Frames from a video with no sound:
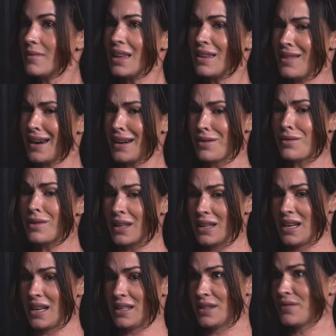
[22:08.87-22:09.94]
that it
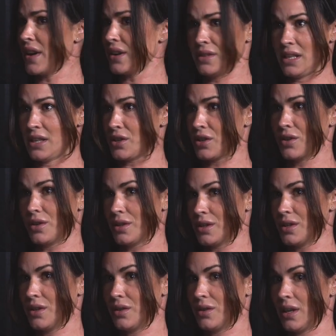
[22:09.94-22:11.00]
really is foundational
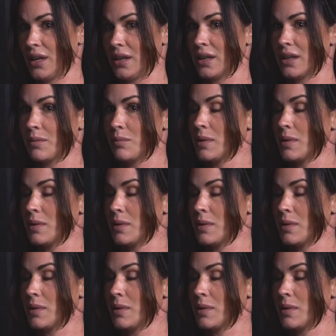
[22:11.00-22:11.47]
to like